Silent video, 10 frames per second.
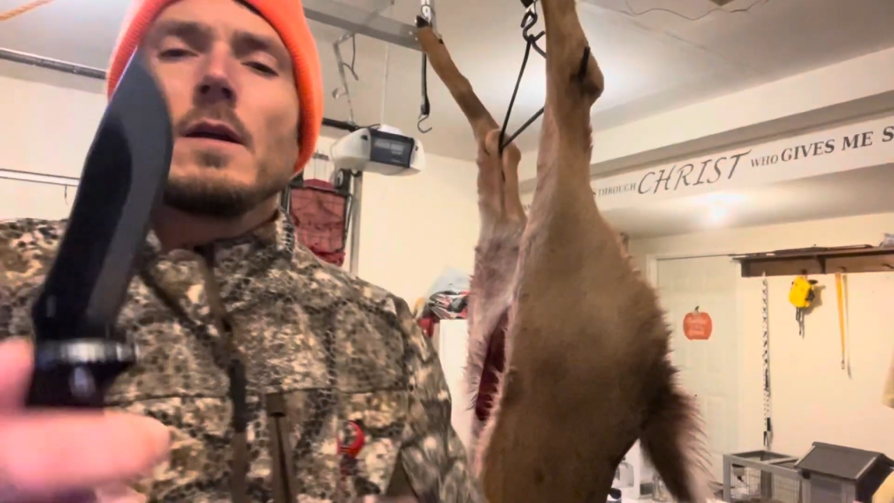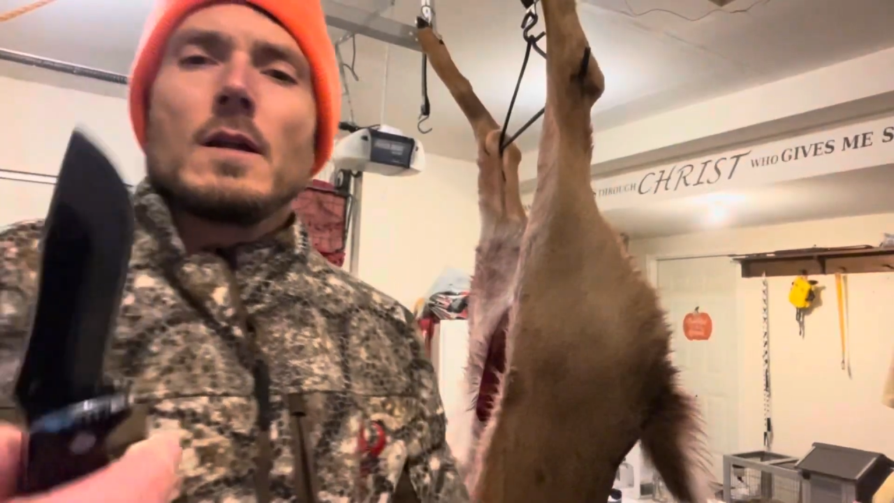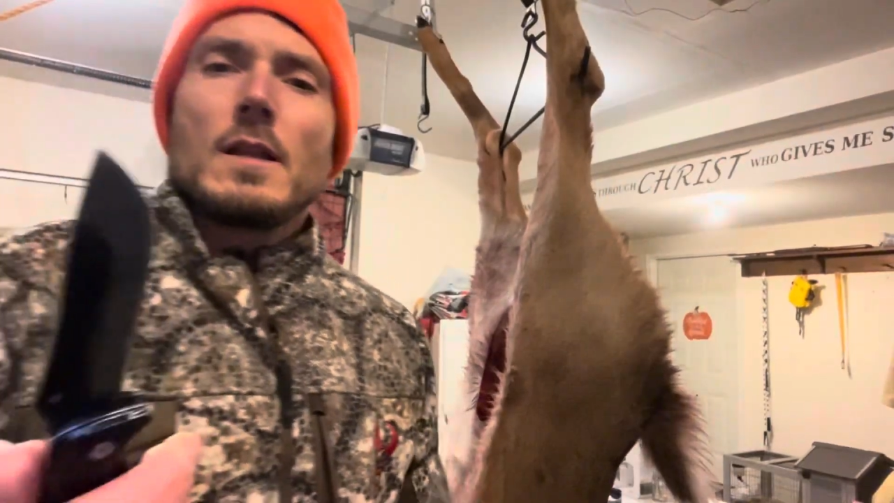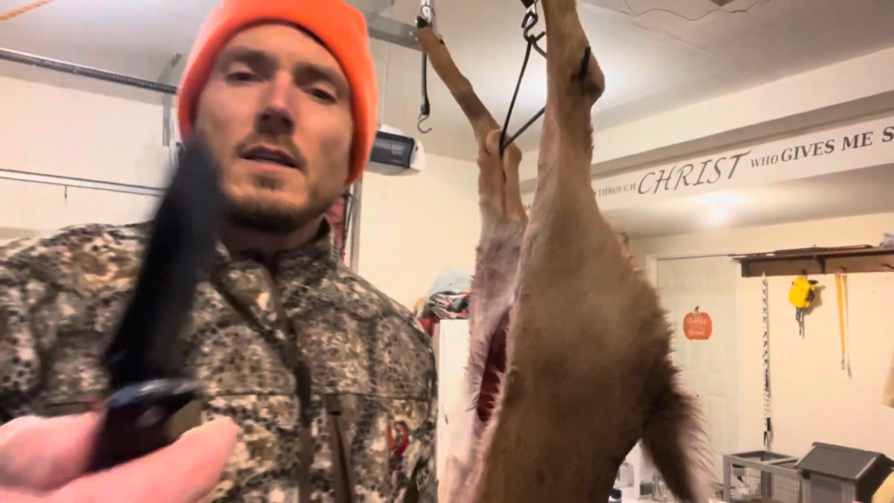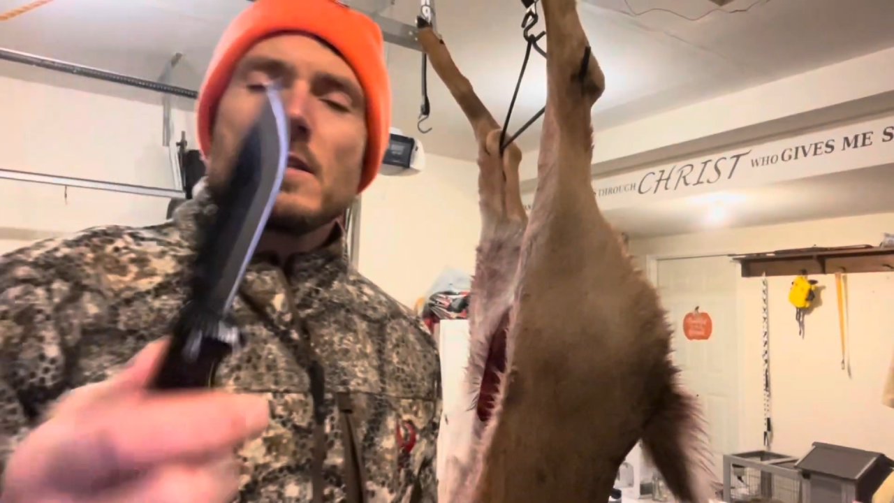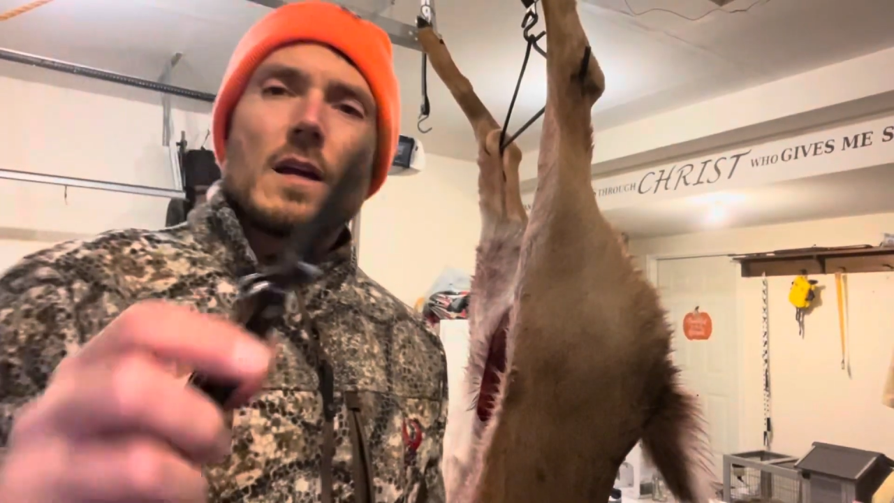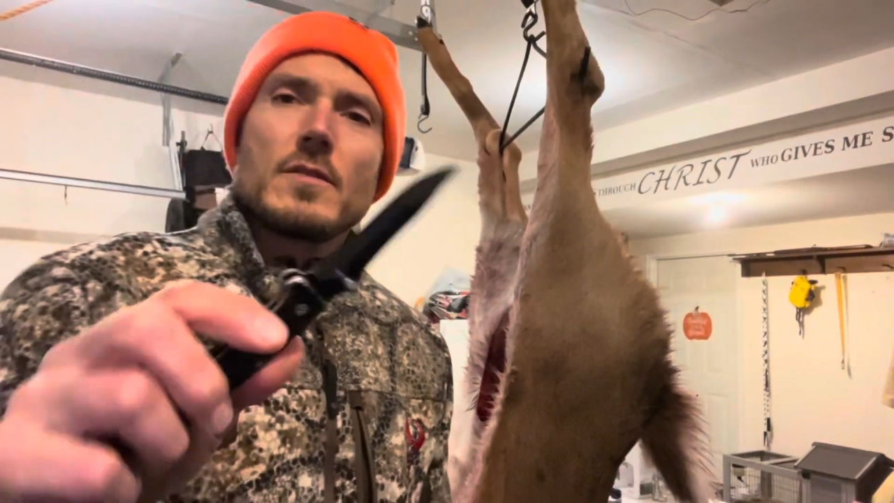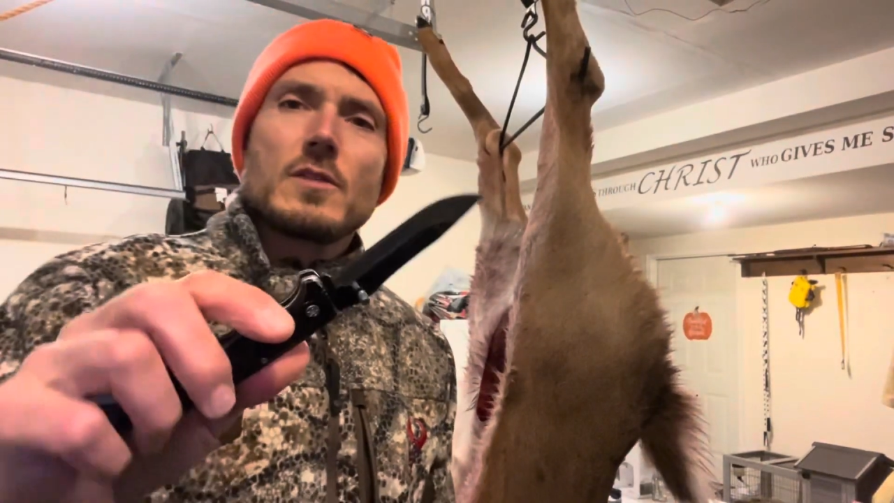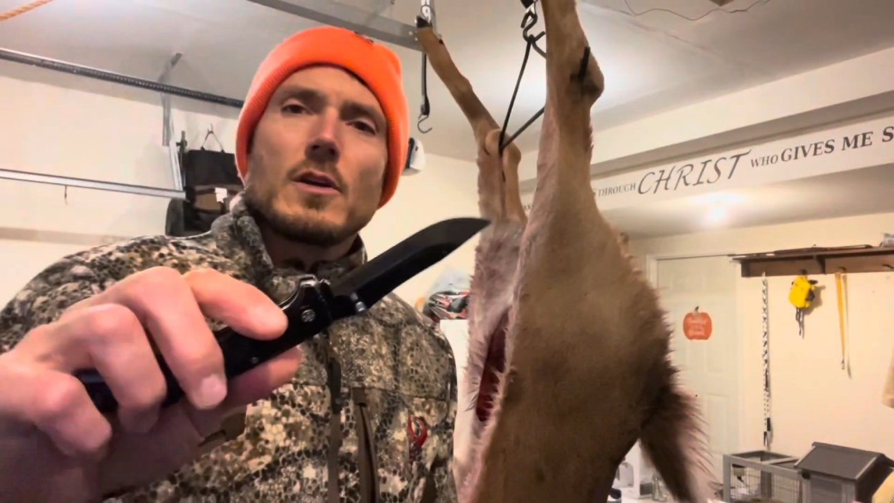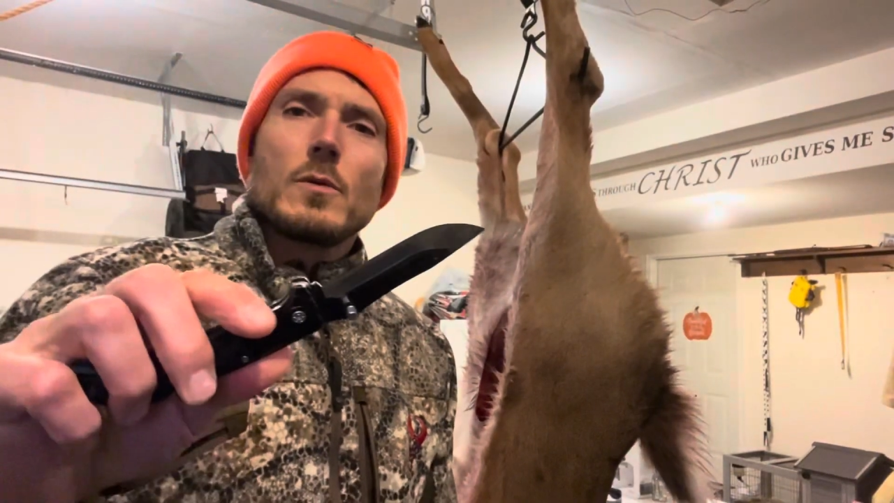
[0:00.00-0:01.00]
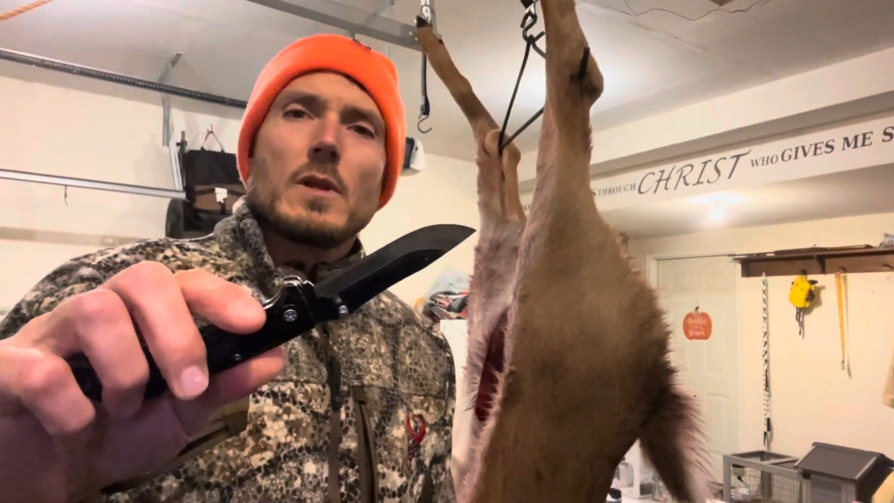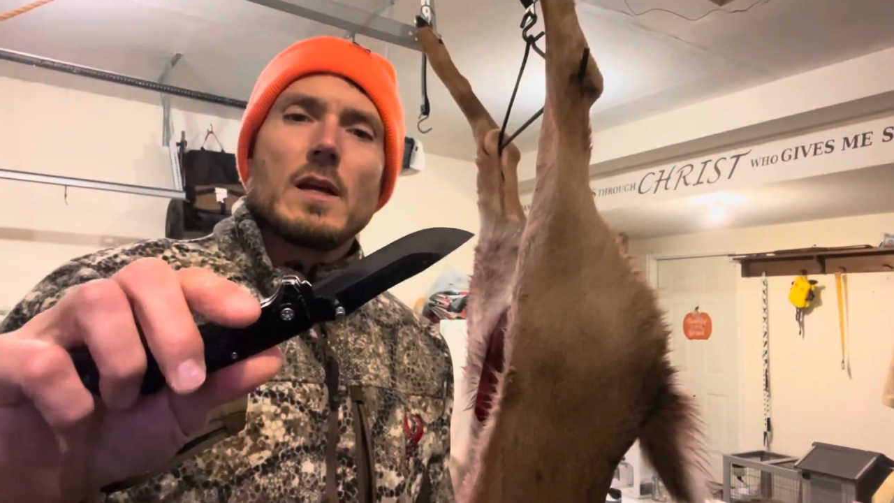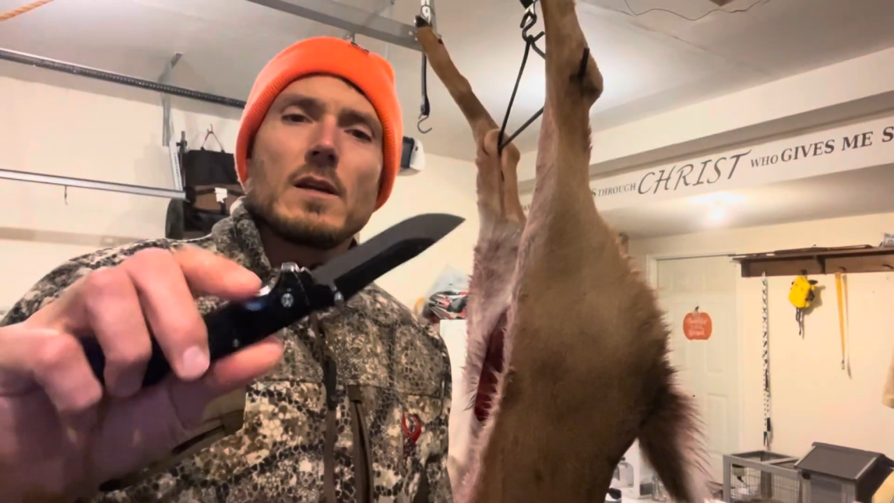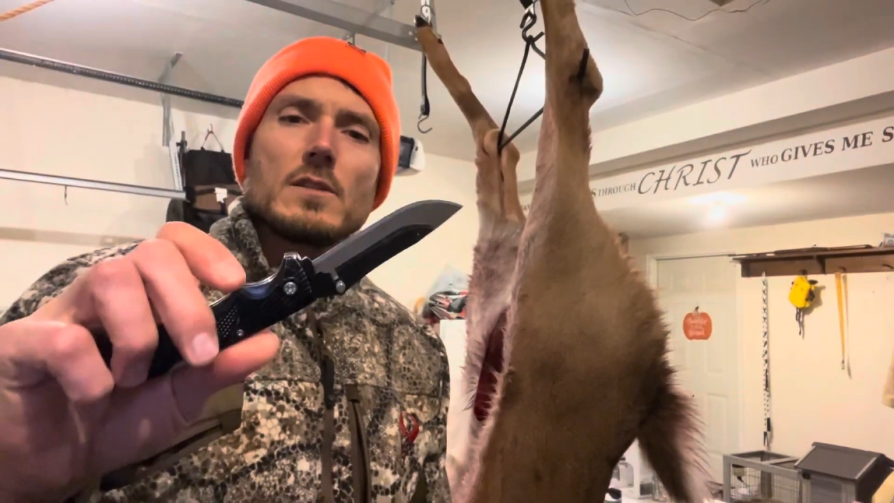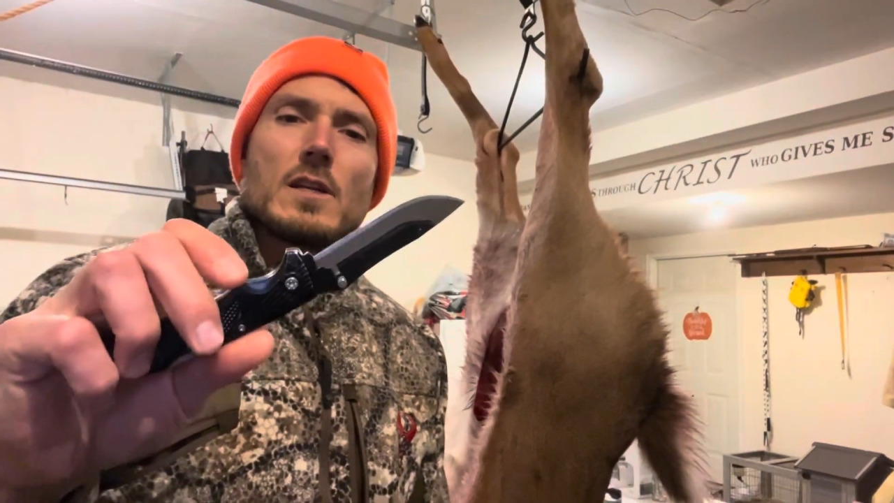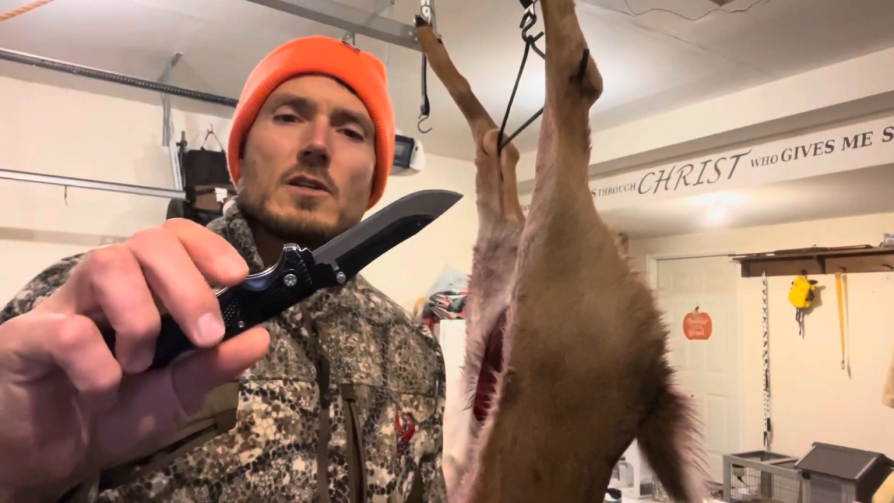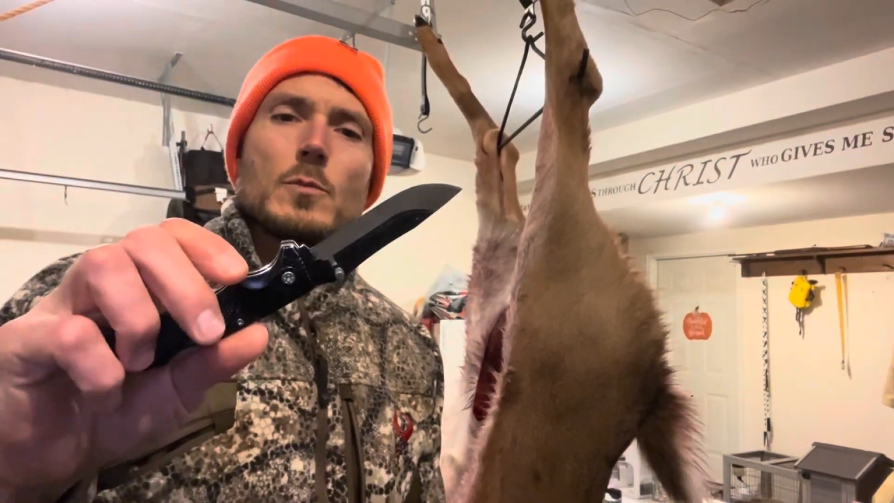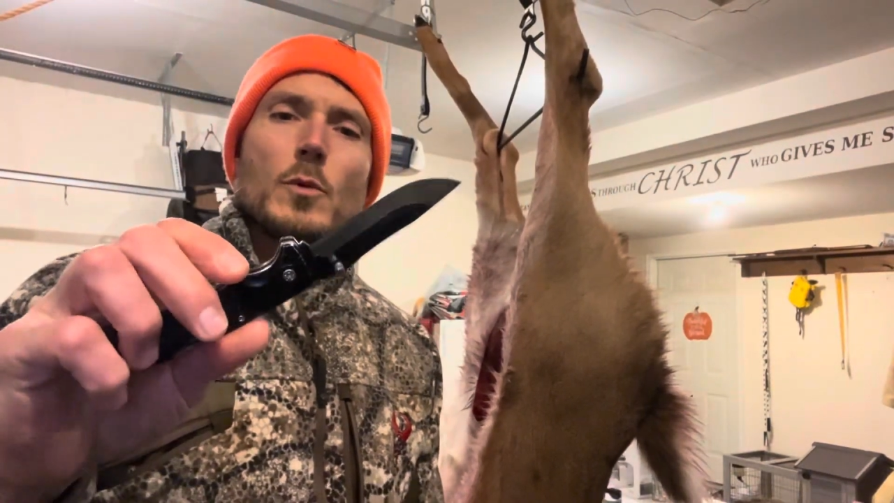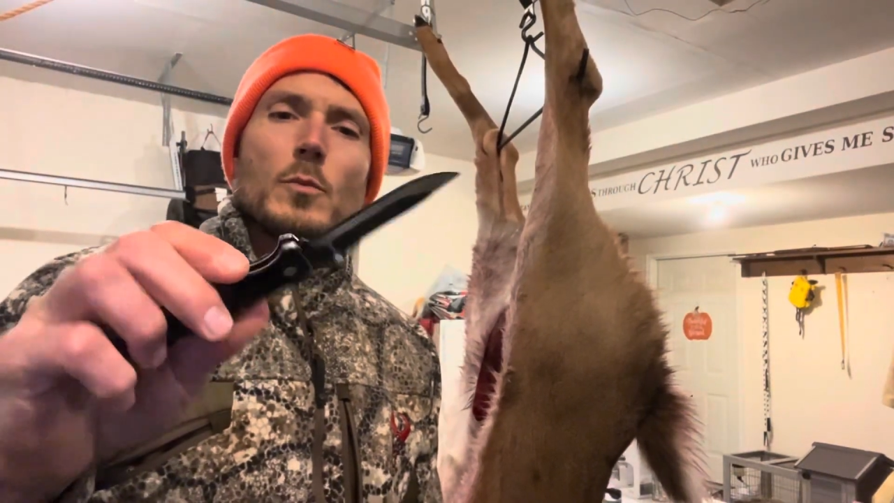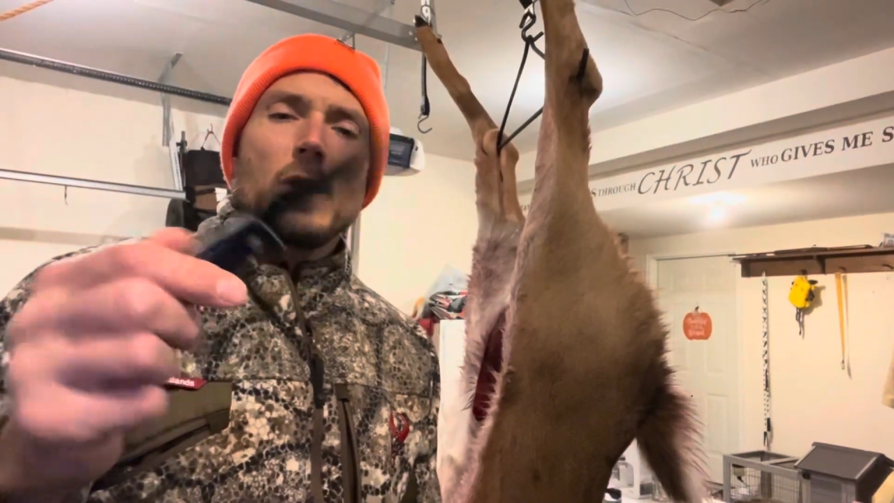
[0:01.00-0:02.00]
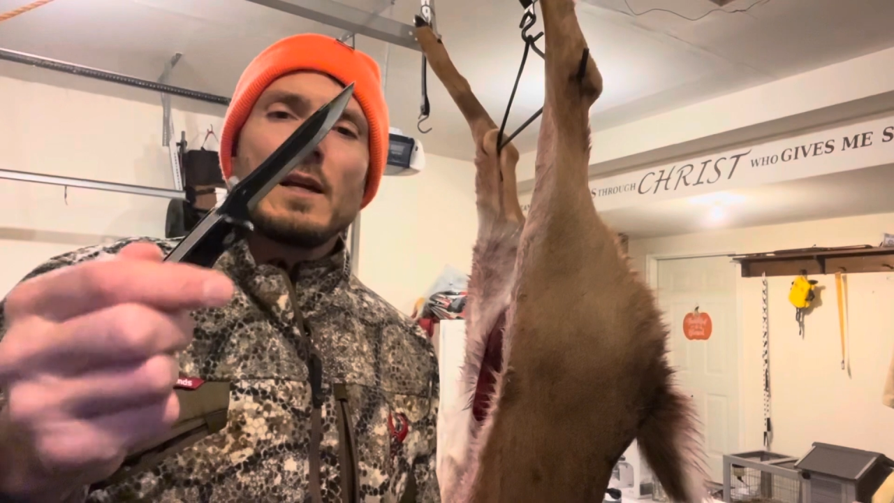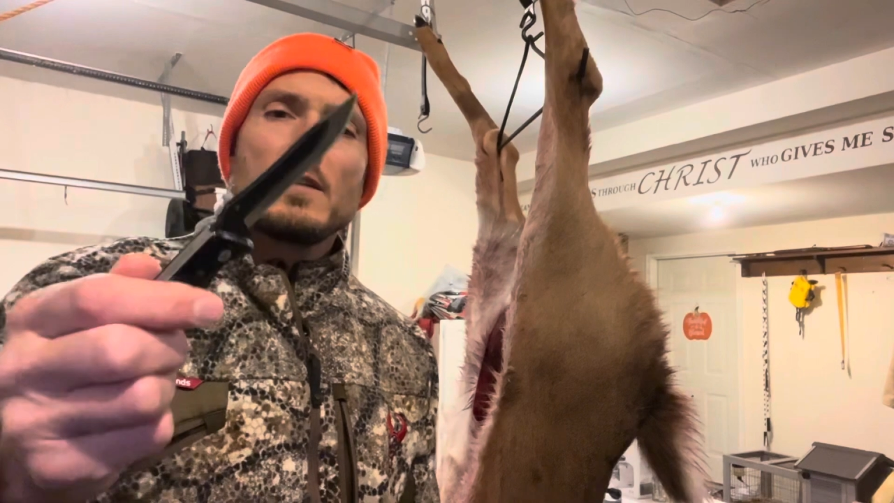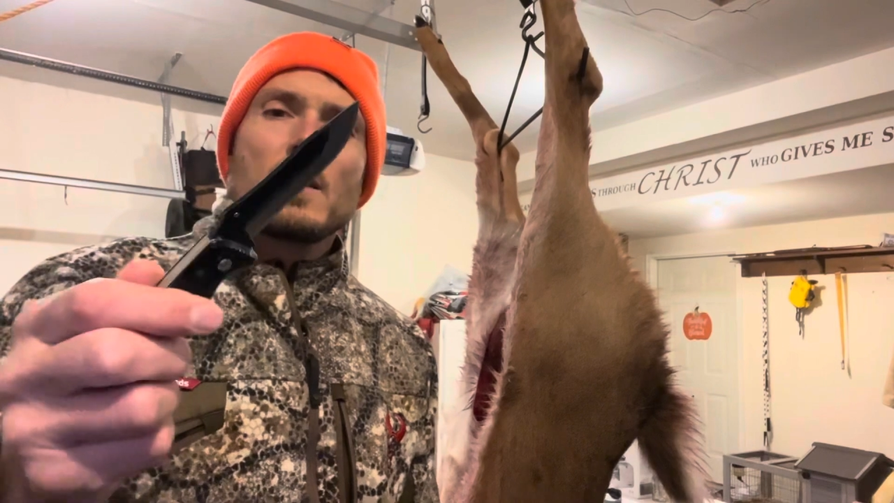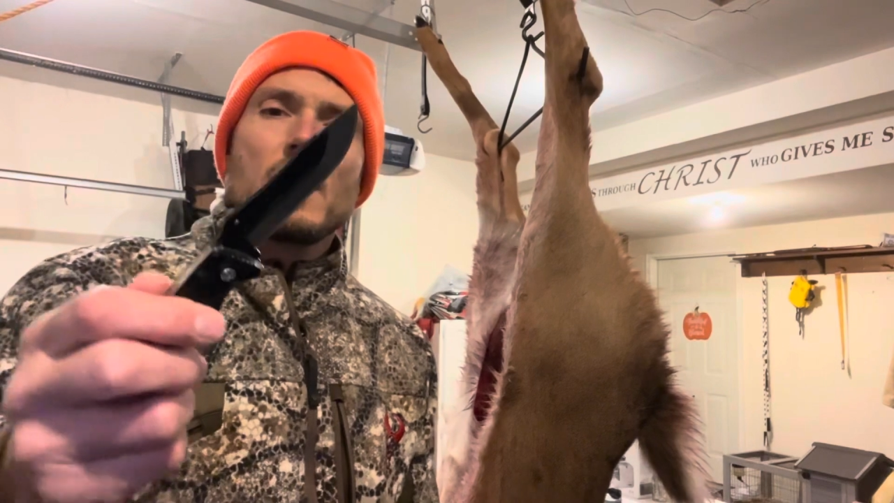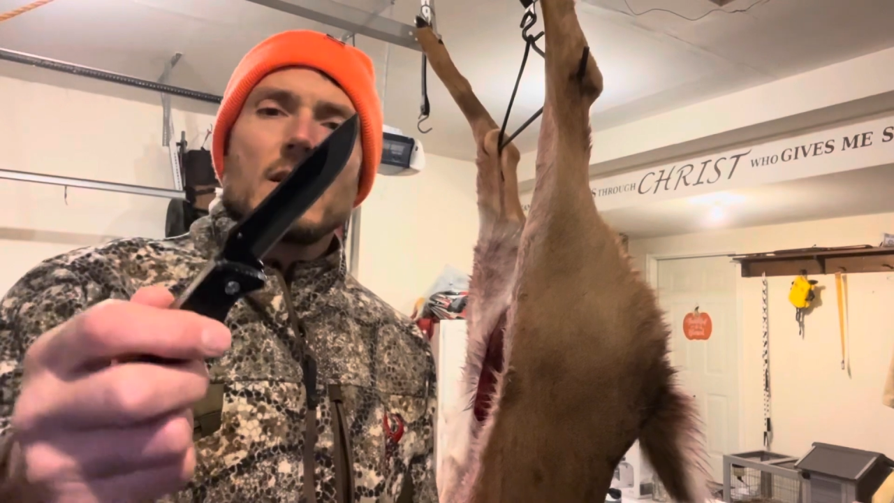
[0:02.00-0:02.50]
These knives here with the interchangeable blades